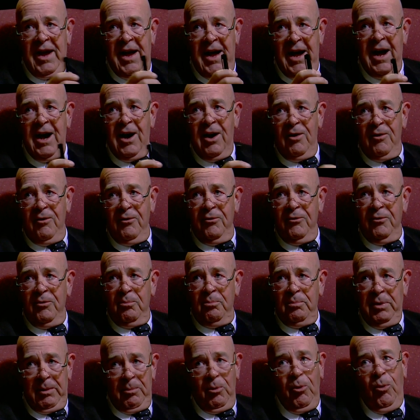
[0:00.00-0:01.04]
have,
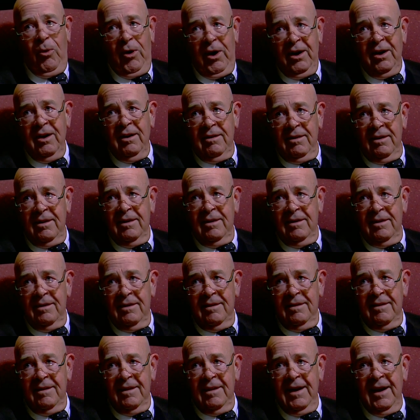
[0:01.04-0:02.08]
people want
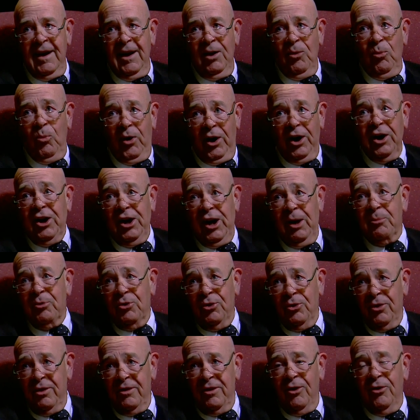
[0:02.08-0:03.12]
and want to come
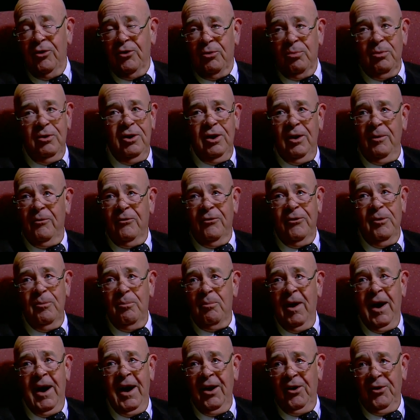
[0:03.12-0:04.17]
to it. They'll come for
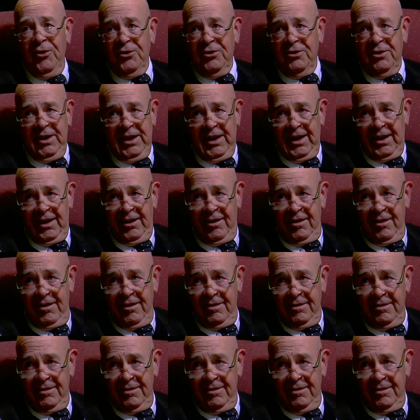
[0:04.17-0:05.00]
miles to get here.